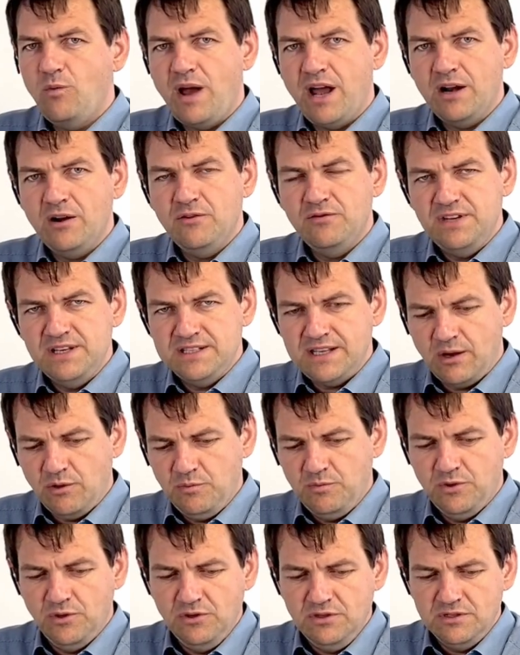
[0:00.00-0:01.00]
one of these
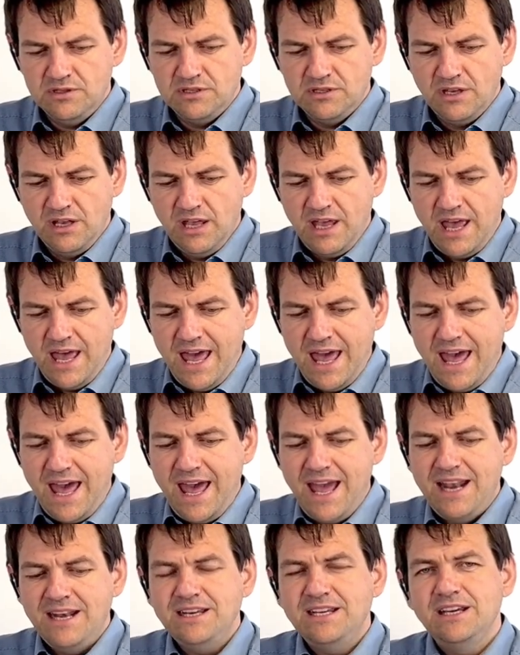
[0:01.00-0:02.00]
outputs,
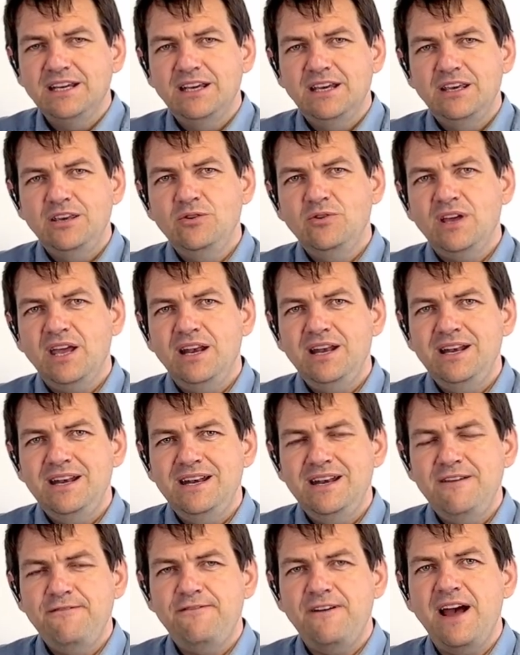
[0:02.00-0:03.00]
and you can
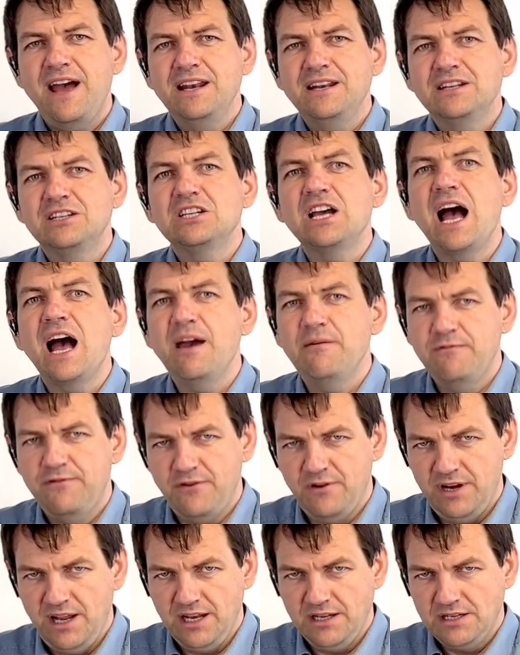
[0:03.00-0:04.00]
define the time
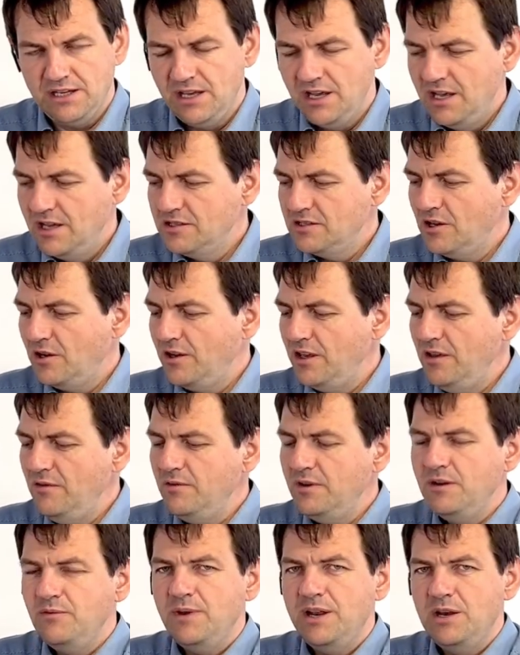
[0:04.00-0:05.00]
for that. So
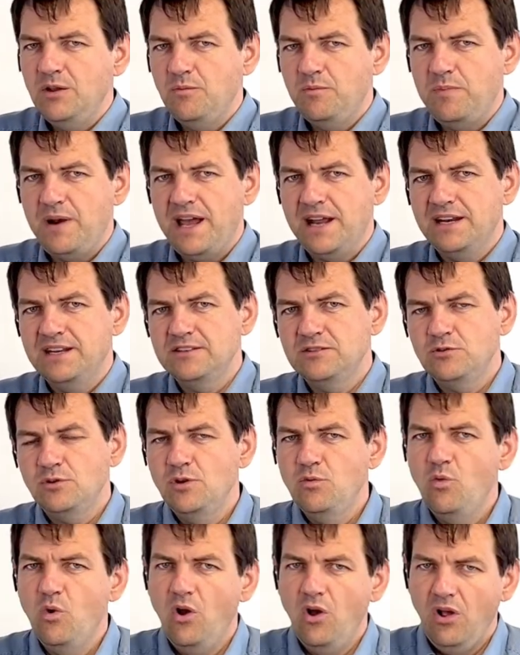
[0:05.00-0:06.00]
even when you plug this to
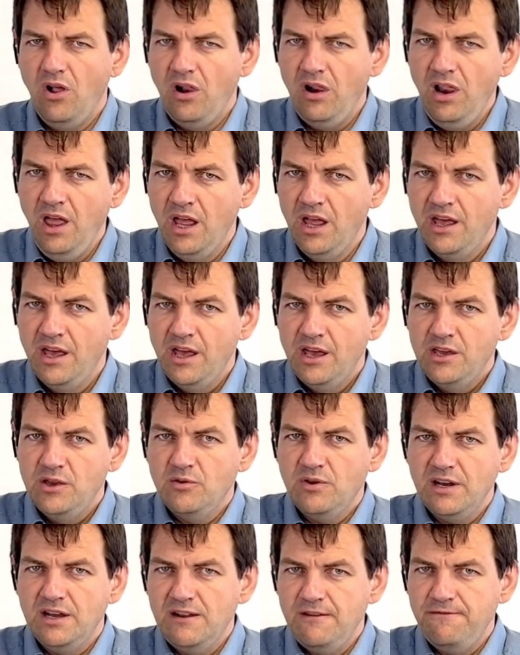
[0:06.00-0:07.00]
the wall, you
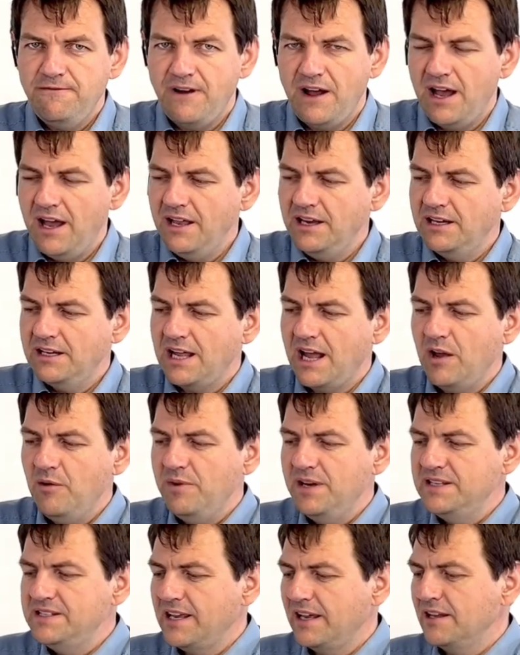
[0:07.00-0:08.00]
can define that how
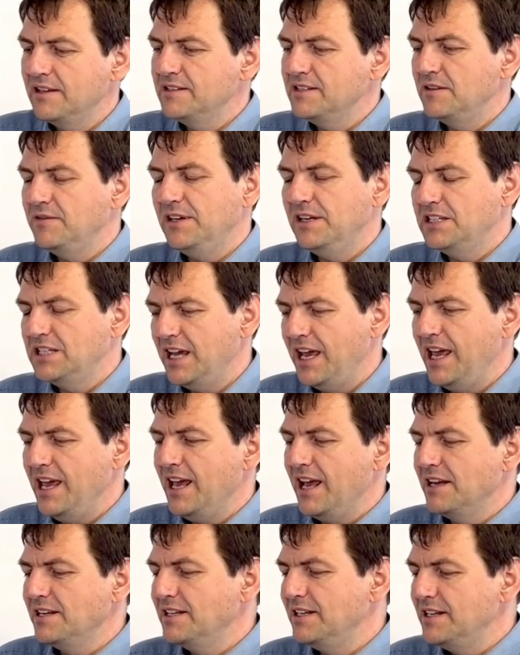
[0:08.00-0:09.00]
many seconds it will take
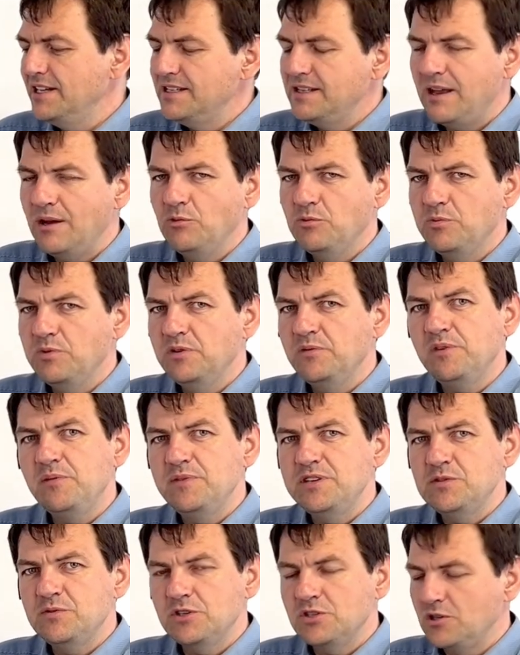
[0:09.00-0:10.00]
until this output will
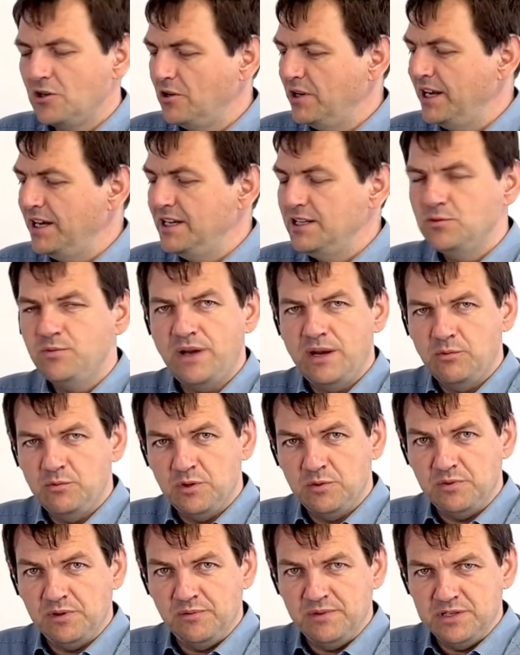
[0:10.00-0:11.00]
be switched on and this one
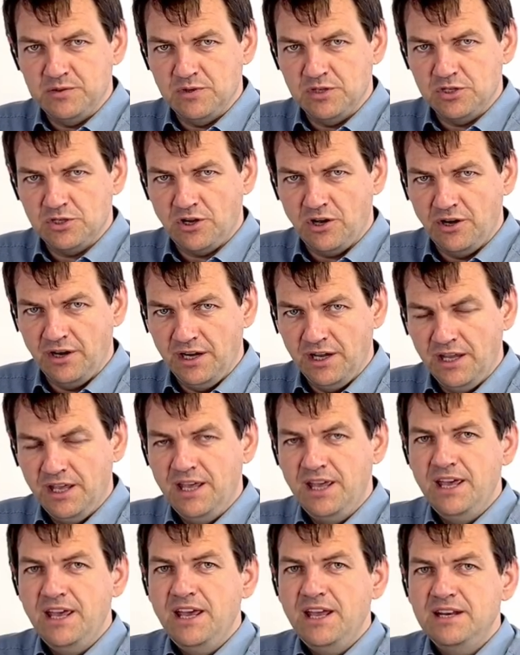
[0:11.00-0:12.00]
output will be switched on.
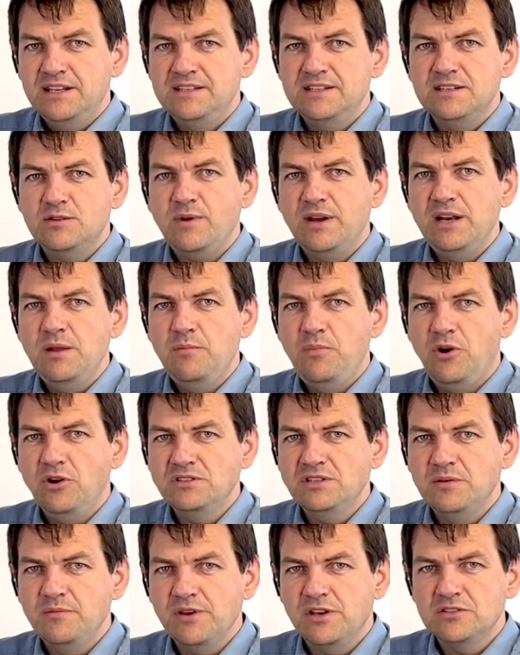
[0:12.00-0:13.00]
This is quite
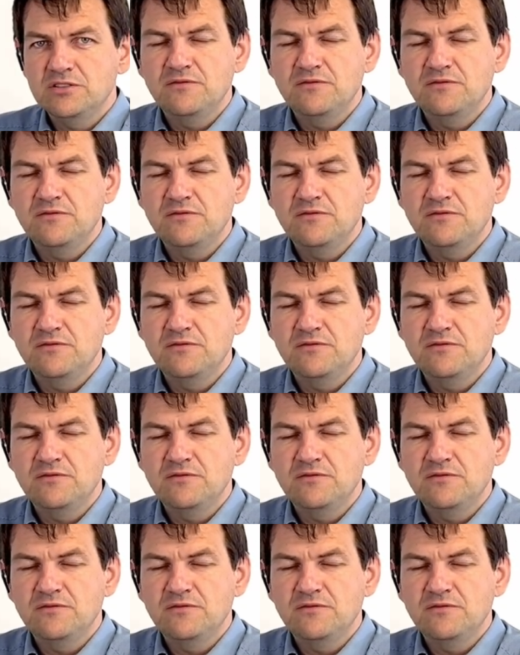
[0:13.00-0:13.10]
important because